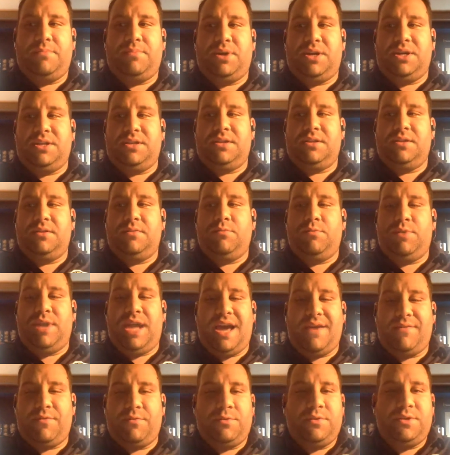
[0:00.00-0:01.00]
but we
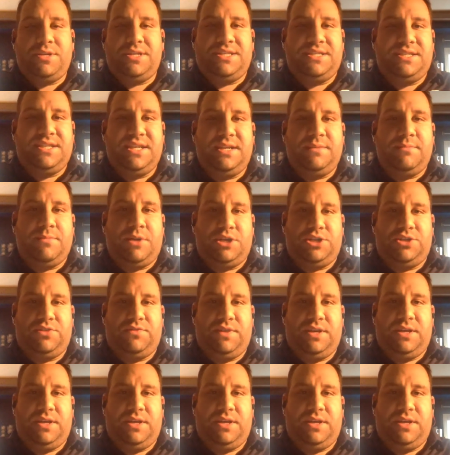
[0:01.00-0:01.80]
haven't really seen much of